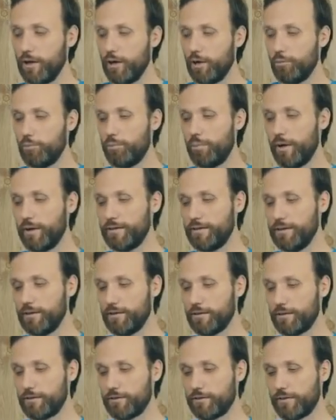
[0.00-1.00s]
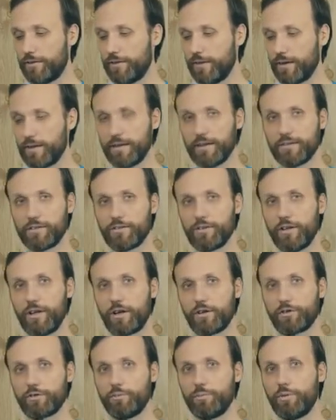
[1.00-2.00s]
But, you know, thank God there's a lot
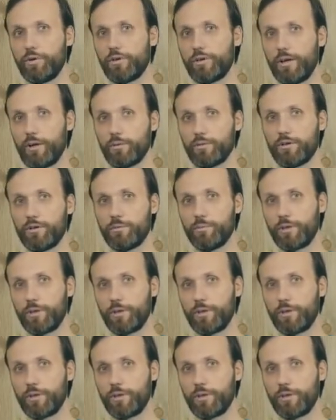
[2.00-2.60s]
of support out there,